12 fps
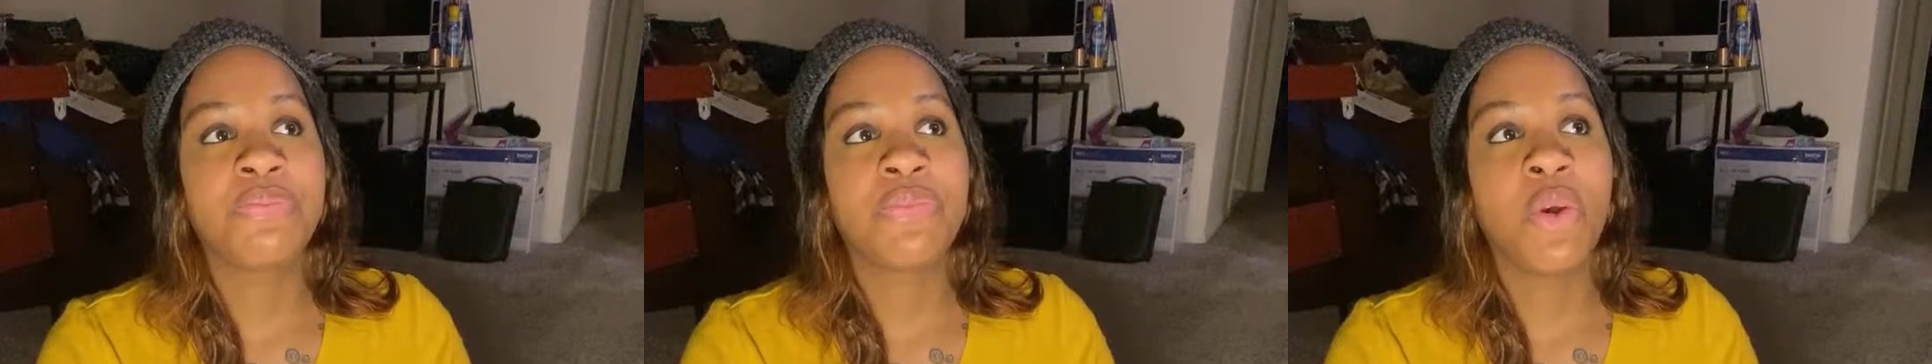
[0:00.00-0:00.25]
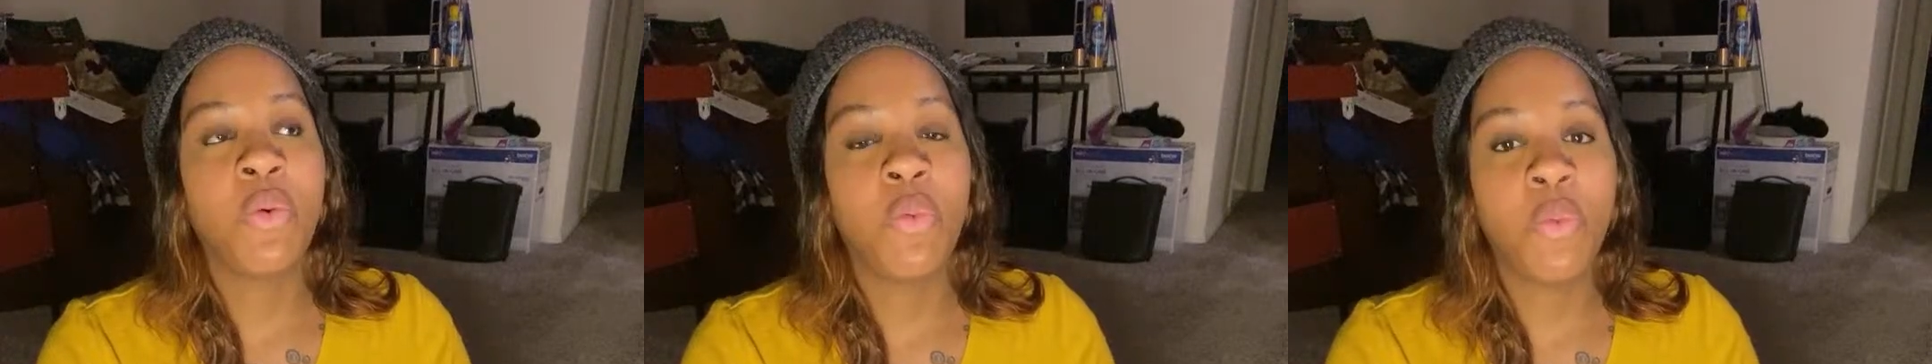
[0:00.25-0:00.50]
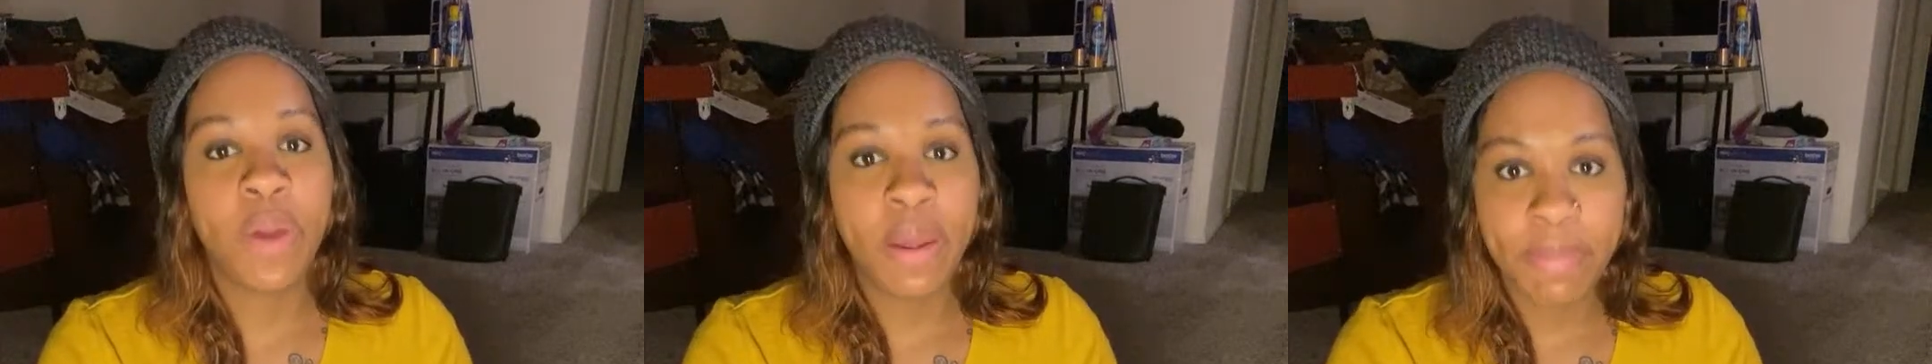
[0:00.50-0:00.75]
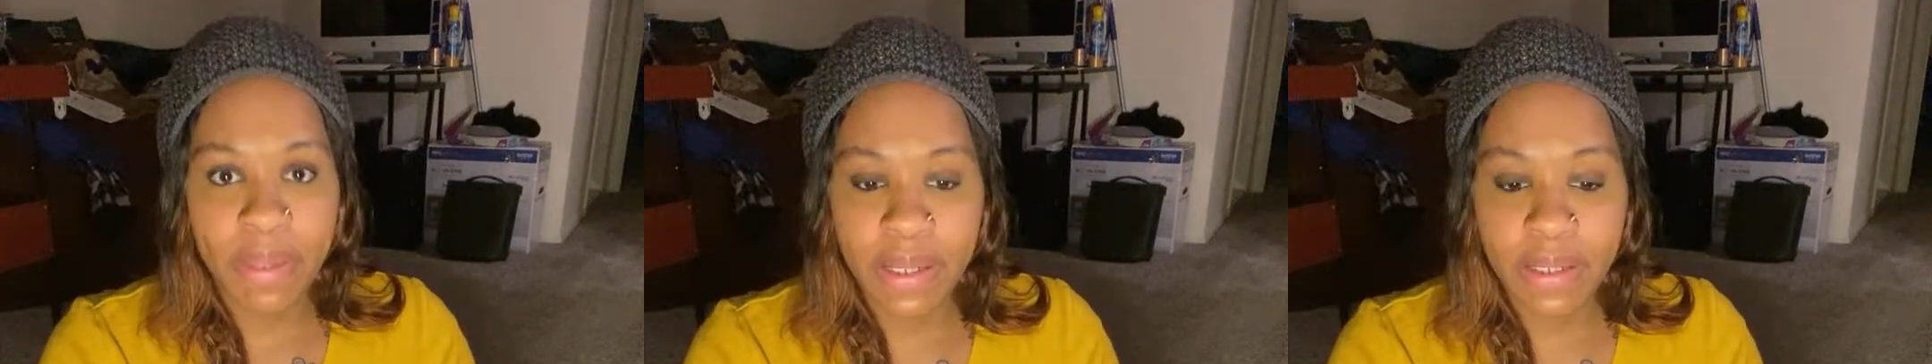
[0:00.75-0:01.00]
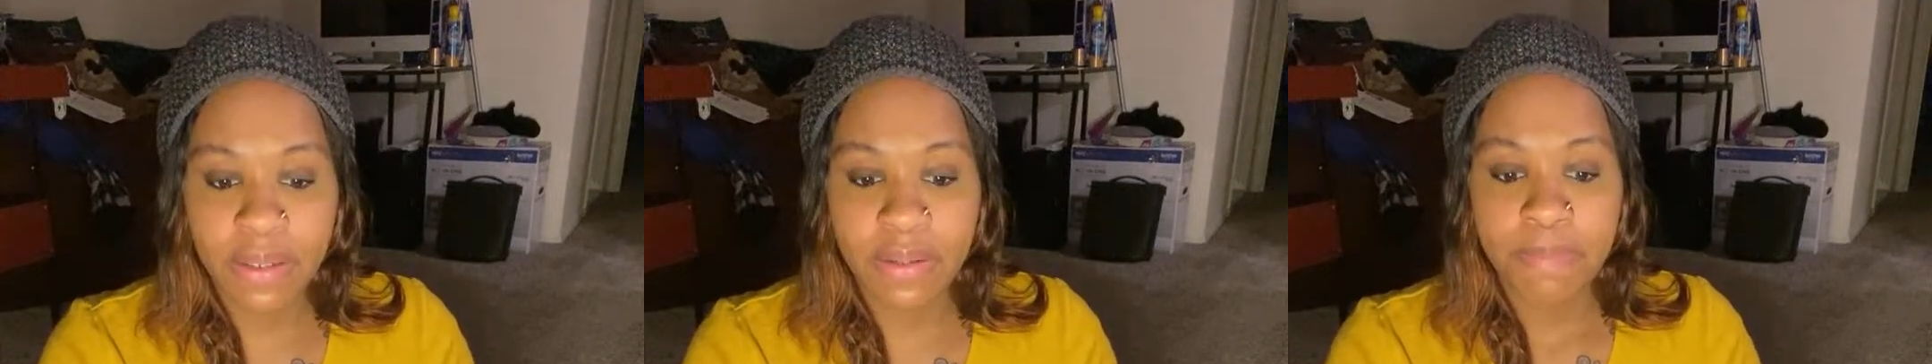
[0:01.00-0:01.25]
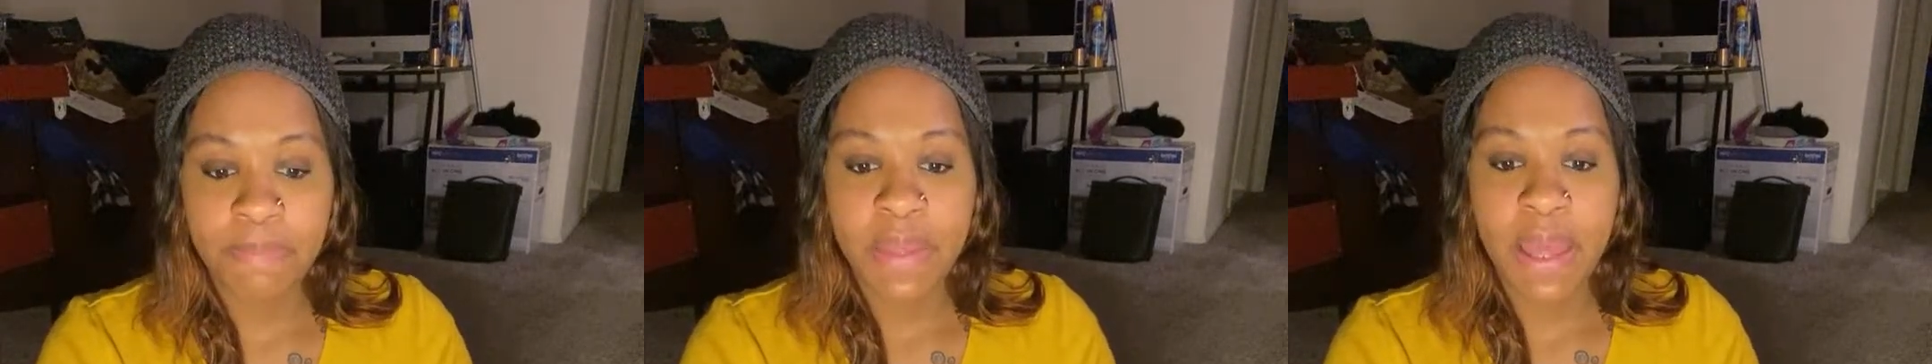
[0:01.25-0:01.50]
women
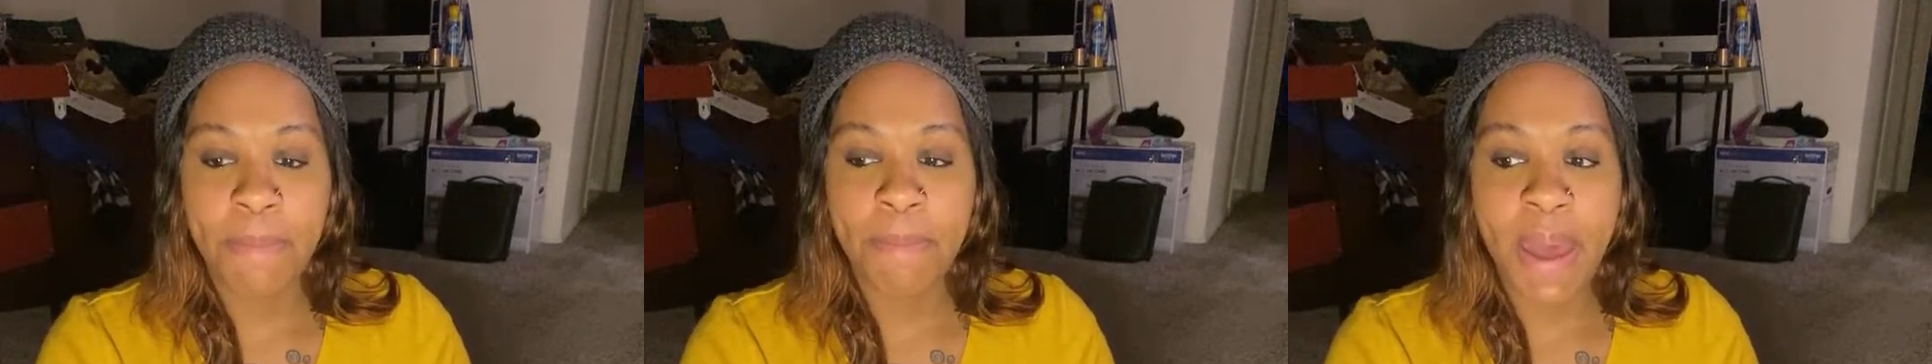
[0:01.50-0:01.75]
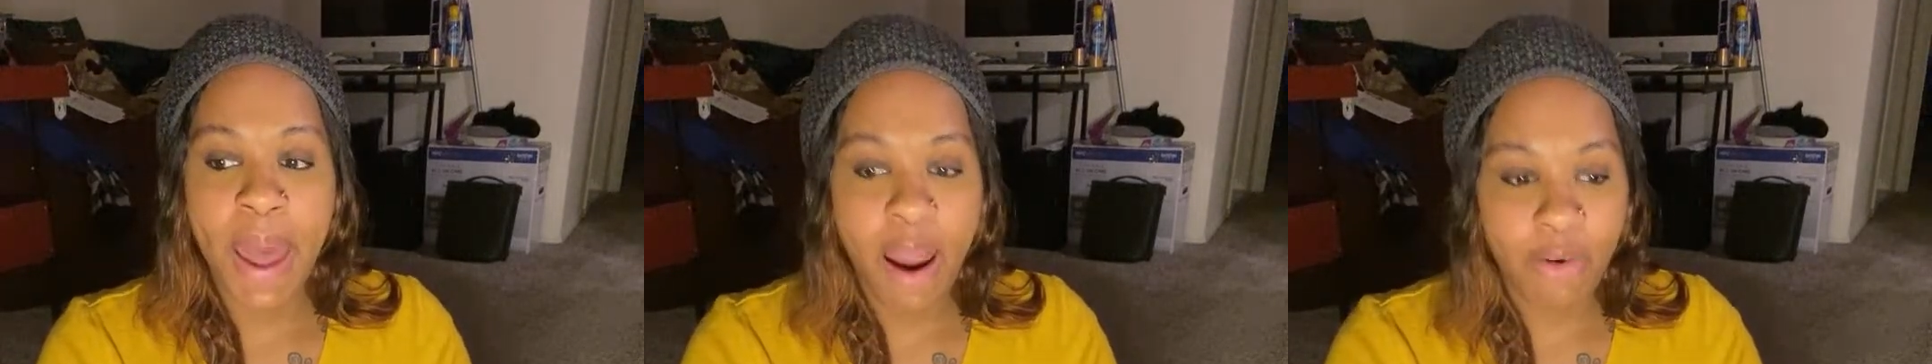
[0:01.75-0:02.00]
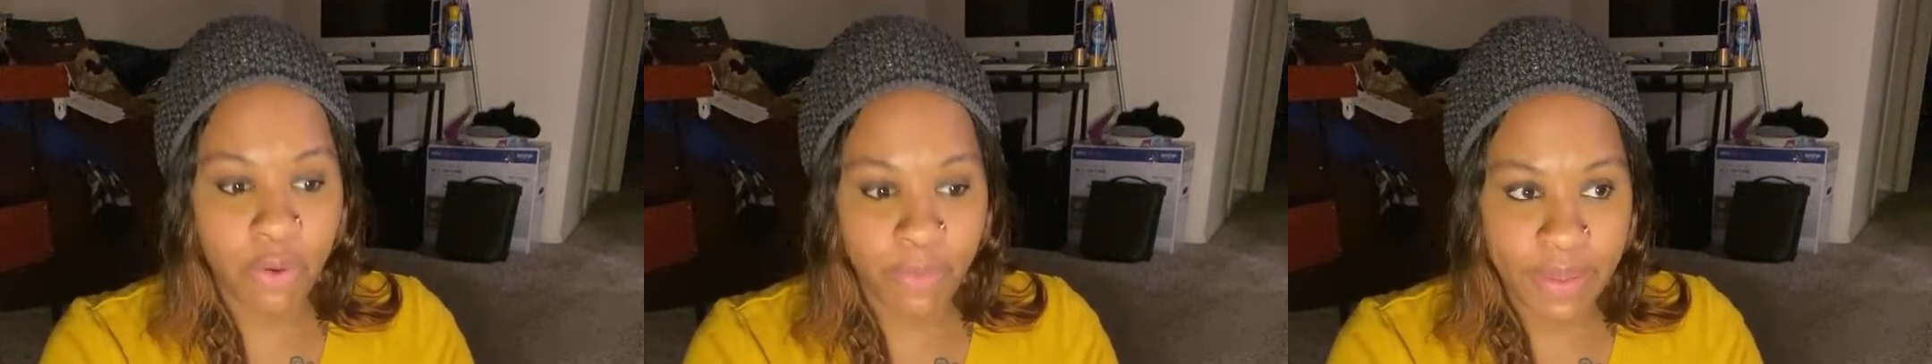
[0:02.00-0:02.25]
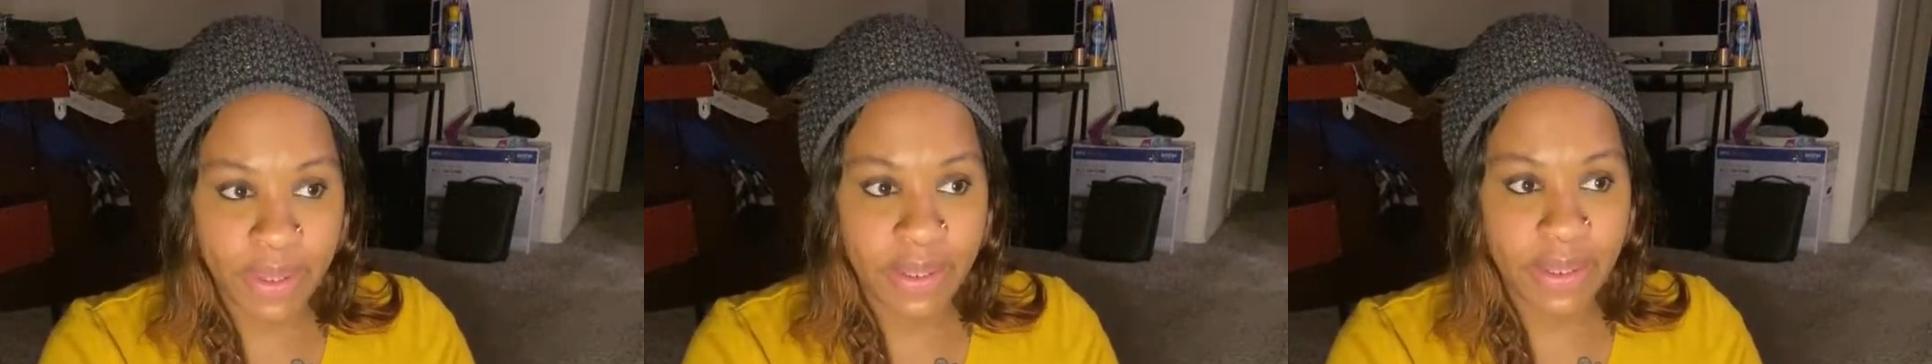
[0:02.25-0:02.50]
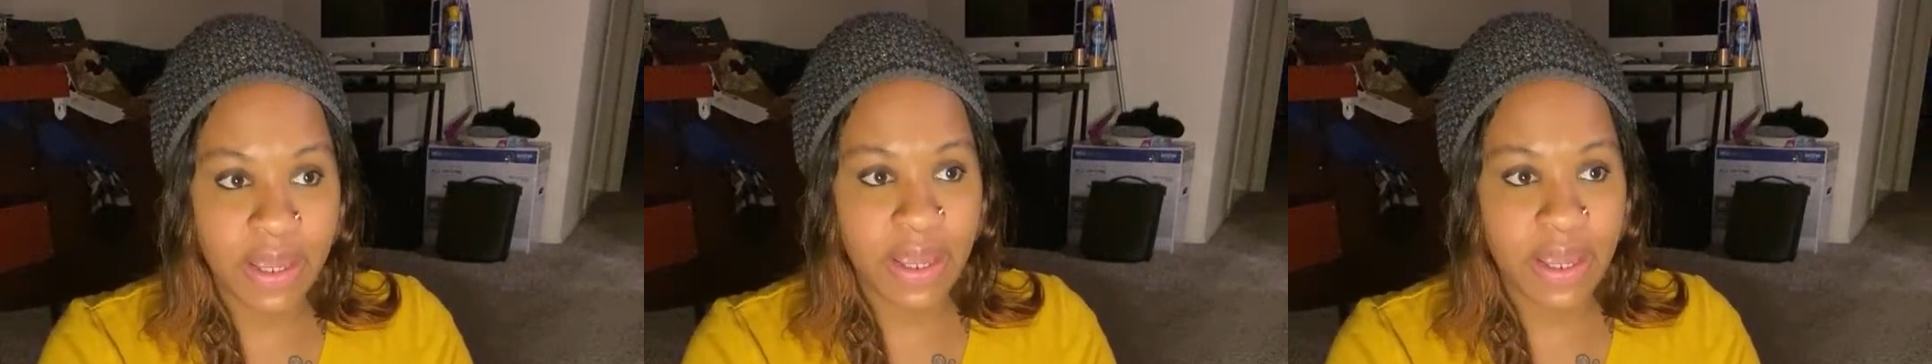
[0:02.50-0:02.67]
empowerment